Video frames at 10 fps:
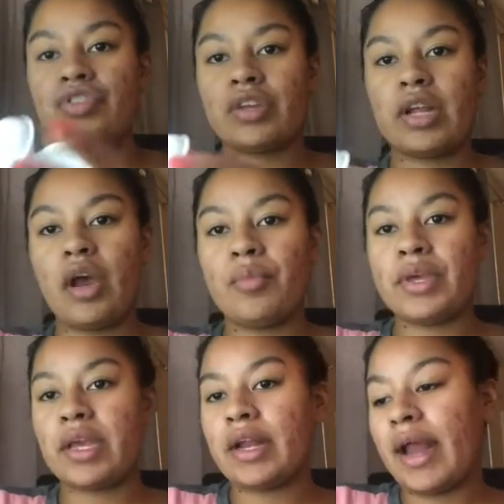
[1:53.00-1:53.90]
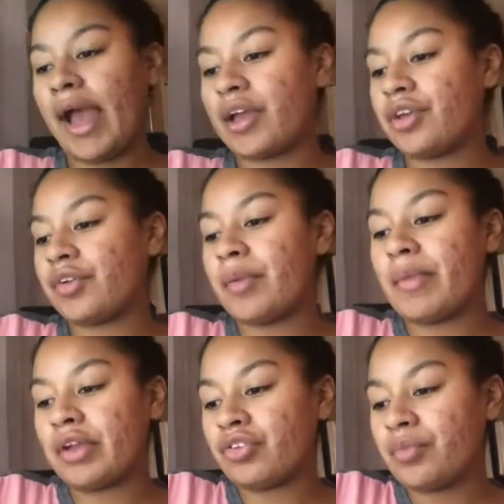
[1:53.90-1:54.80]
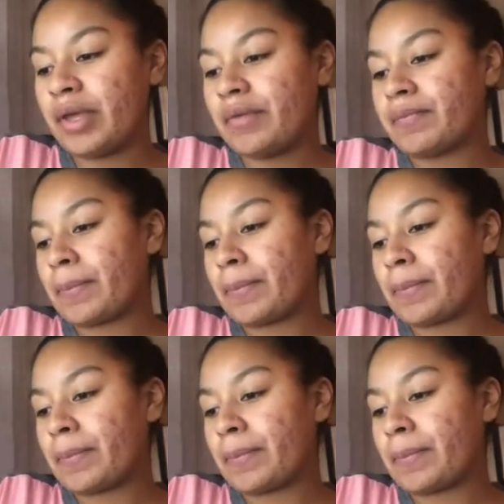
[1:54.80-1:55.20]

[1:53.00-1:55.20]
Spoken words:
going to help me get an accurate measurement.